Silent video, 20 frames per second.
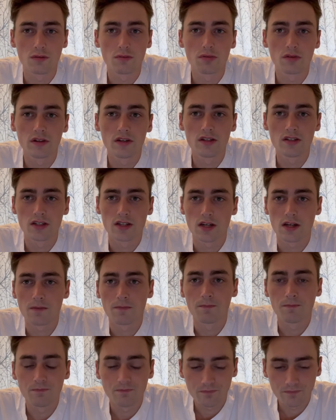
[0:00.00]

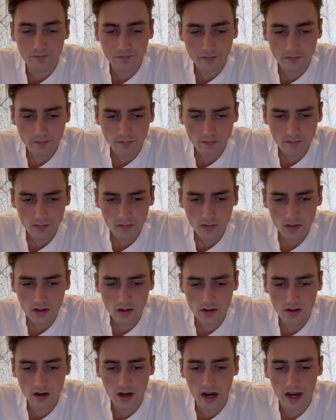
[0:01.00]
pleasing.
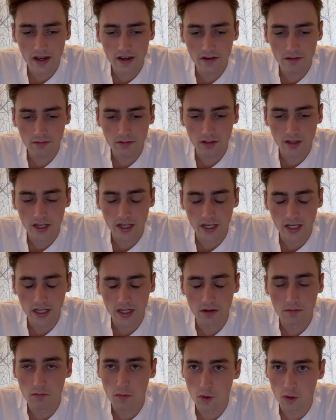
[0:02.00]
I like
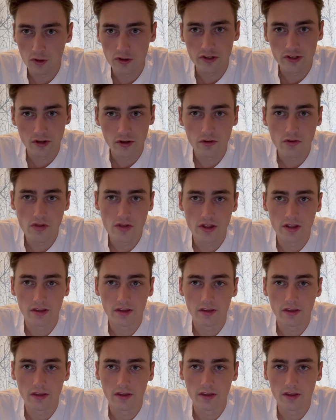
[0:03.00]
it more so
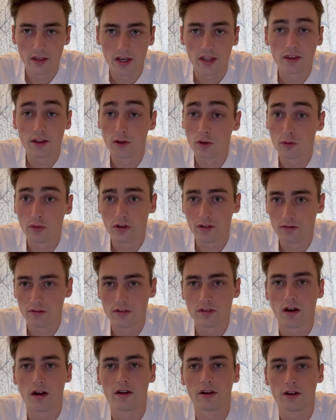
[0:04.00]
than like the Louis
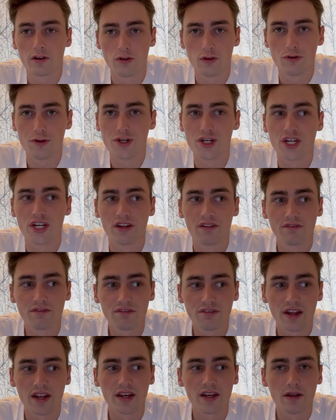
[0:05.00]
Vuitton and Gucci and
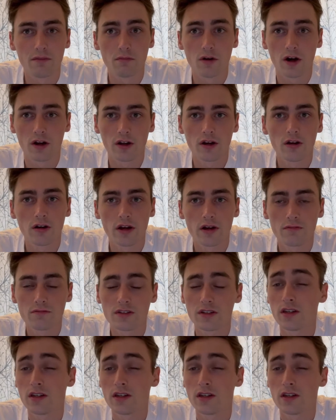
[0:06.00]
Fendi monograms,